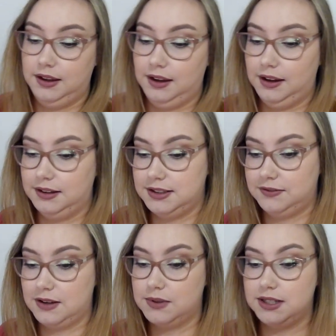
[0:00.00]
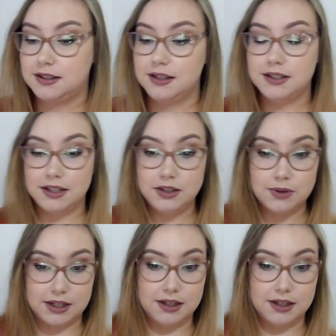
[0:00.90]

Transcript: and if they were discontinuing